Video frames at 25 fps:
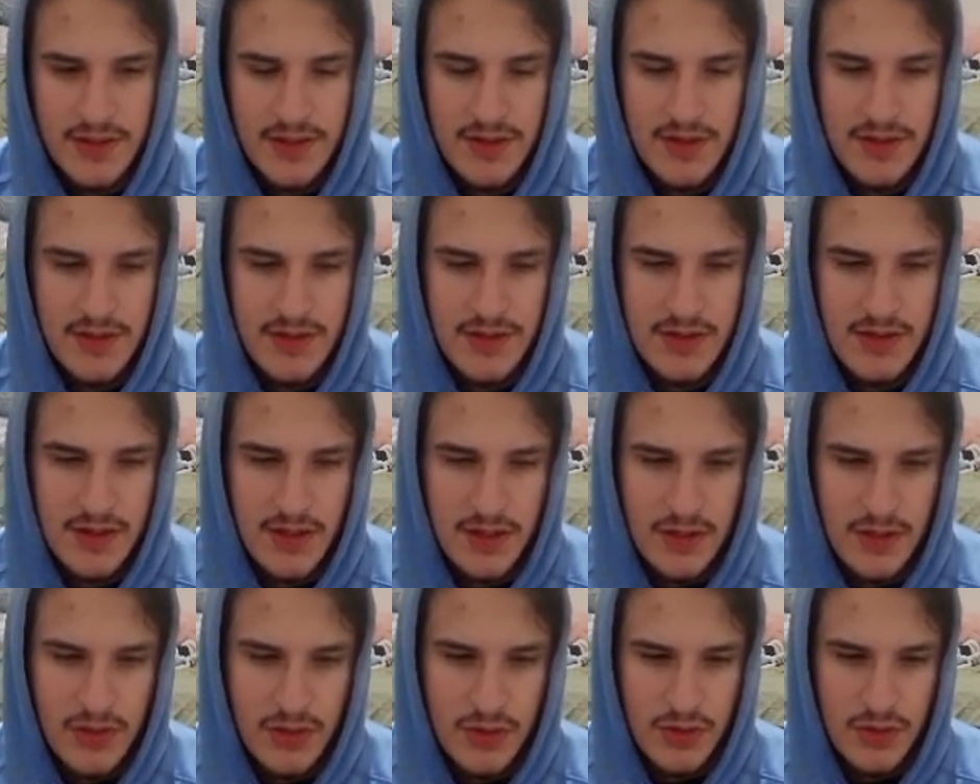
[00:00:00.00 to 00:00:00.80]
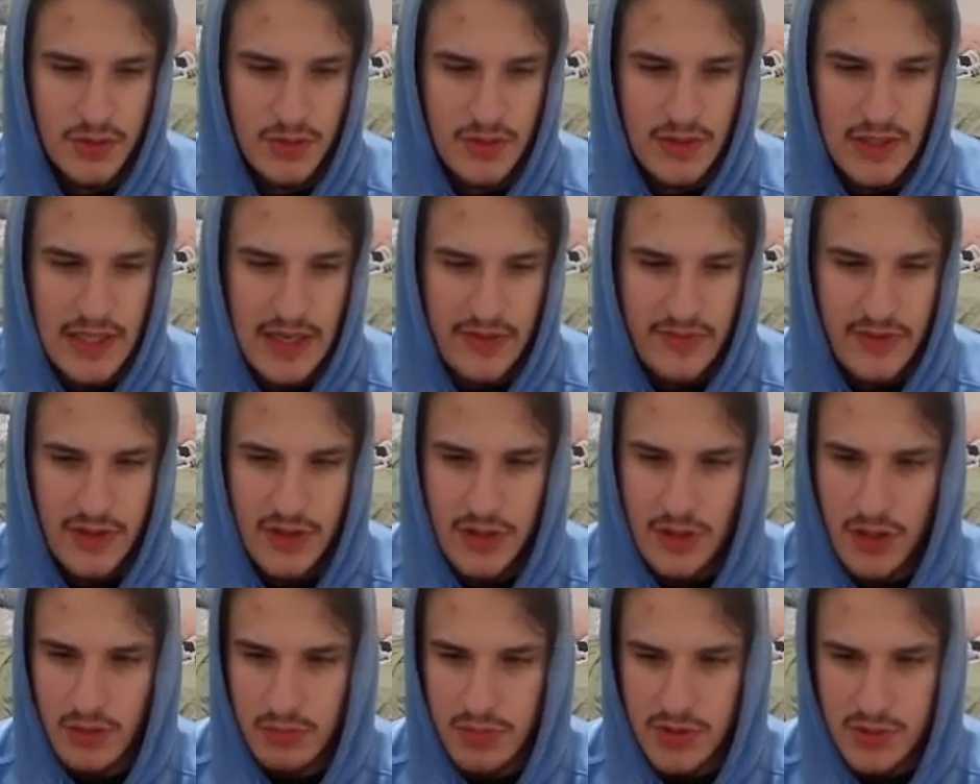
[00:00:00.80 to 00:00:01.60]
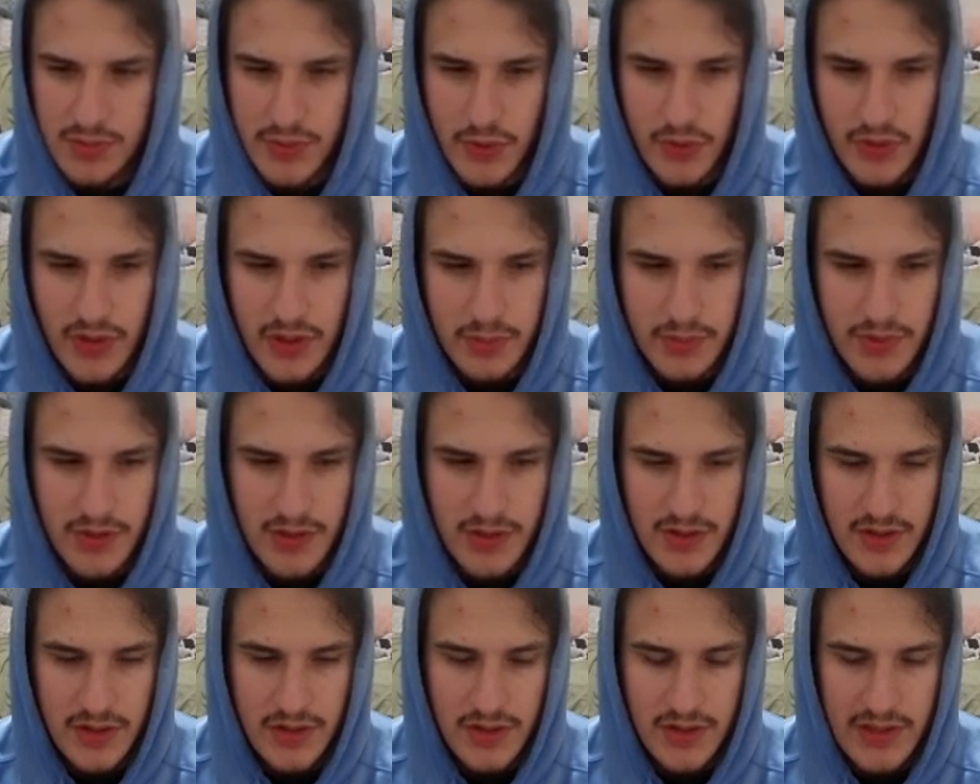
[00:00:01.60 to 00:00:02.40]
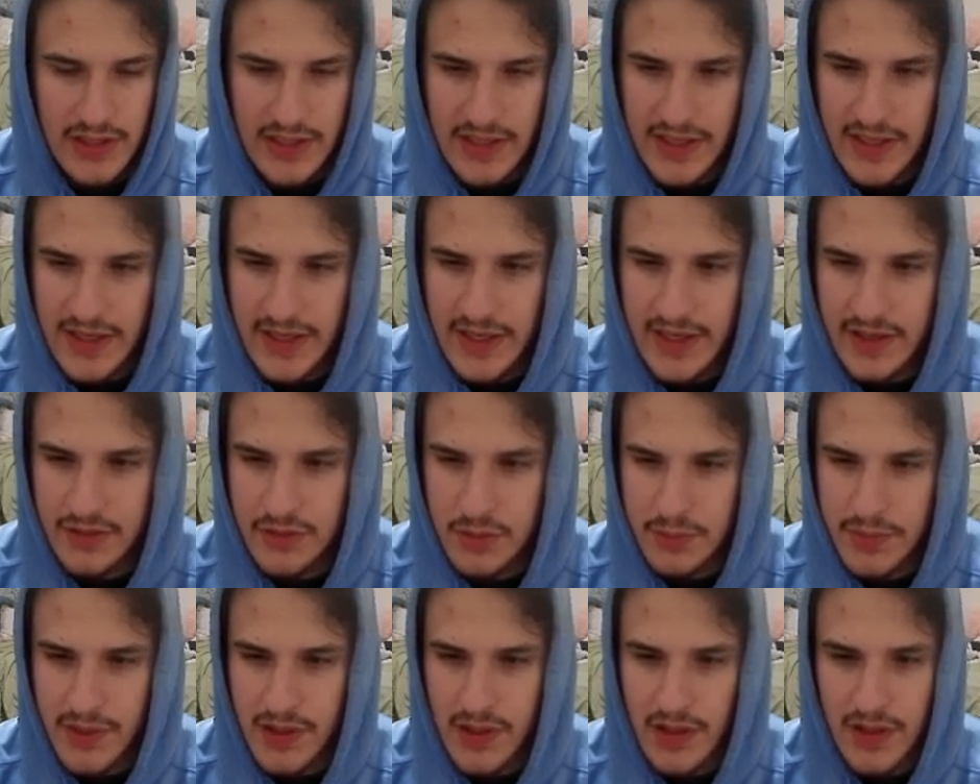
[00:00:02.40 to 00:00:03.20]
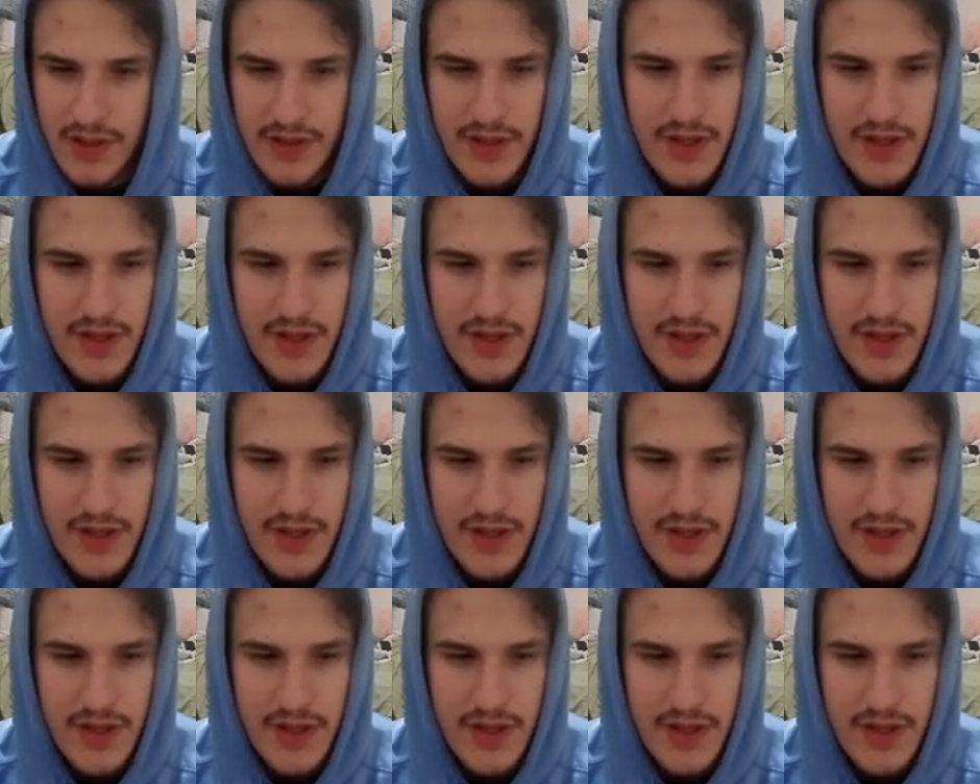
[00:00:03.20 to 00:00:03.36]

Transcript: So, having garbage Pokemon, yeah, I had repel on.